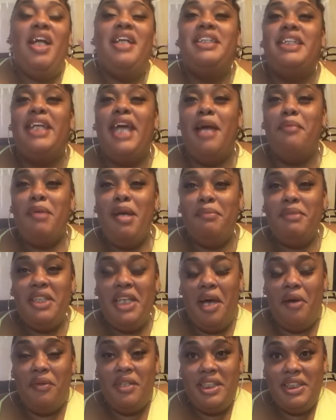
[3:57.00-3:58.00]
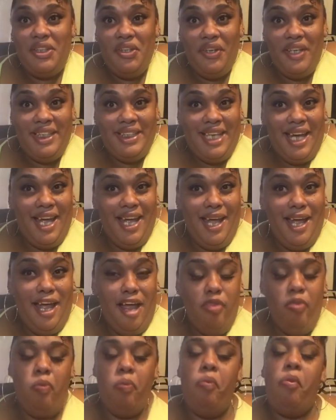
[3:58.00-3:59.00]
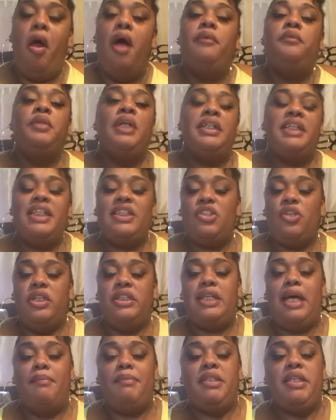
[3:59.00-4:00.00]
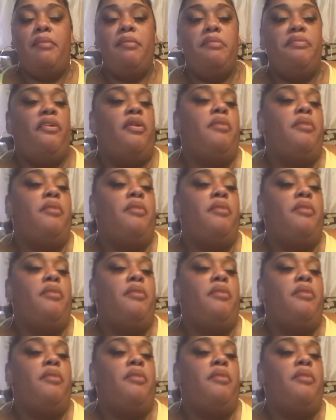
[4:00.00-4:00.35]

today I'm coming to y'all with a story time. This story time is coming